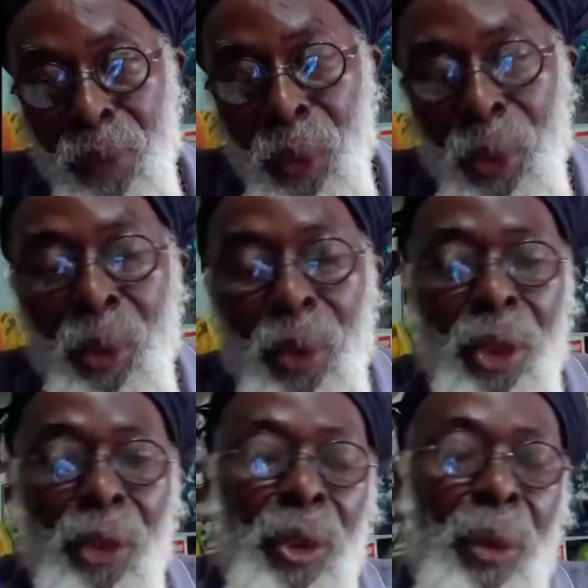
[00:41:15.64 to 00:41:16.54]
And we don't
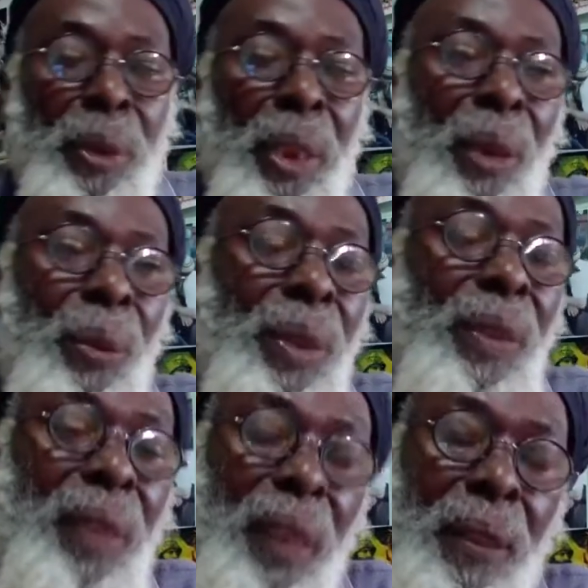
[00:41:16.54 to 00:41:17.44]
want you to come tell we
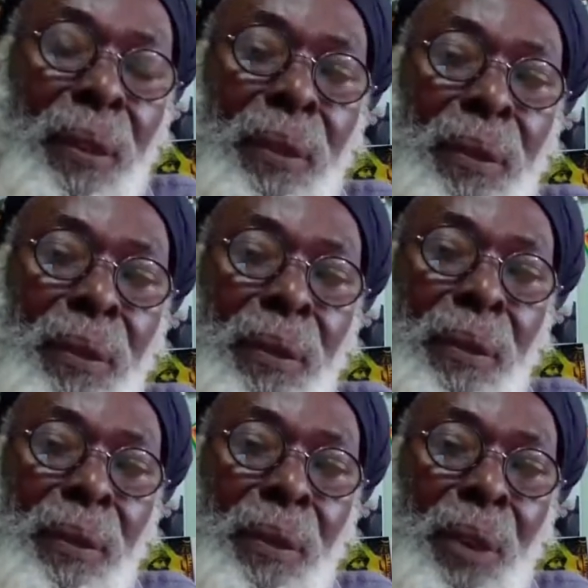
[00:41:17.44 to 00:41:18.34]
say.
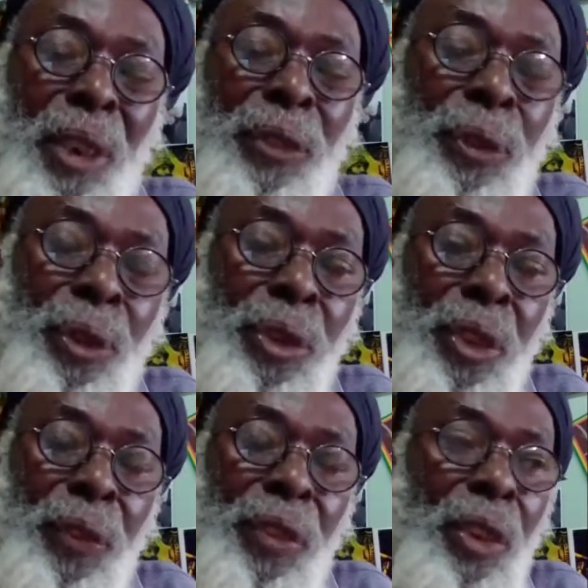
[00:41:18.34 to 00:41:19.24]
Our
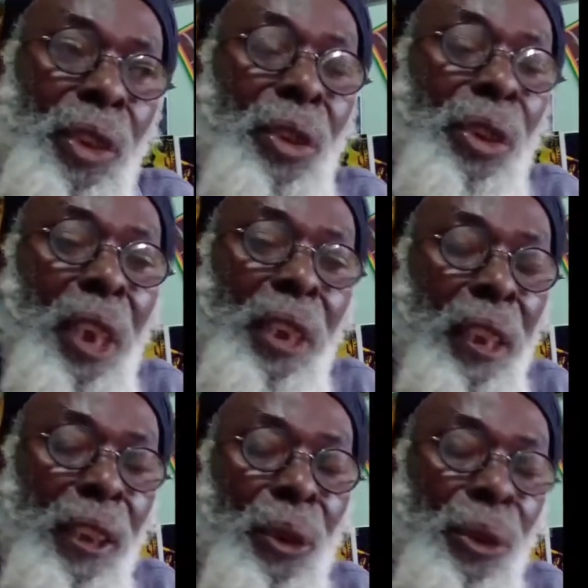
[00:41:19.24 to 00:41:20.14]
forces, if we see your God
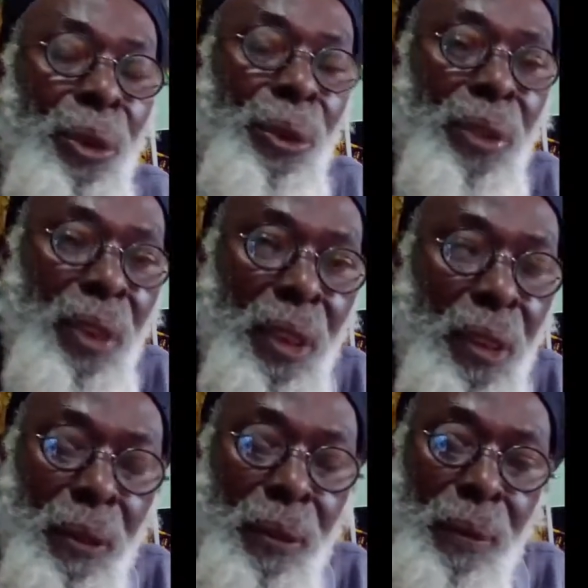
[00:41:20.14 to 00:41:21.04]
like how you see
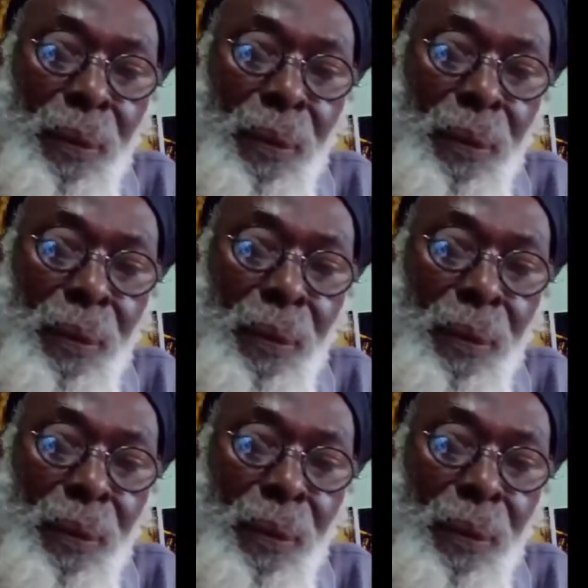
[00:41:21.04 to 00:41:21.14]
it.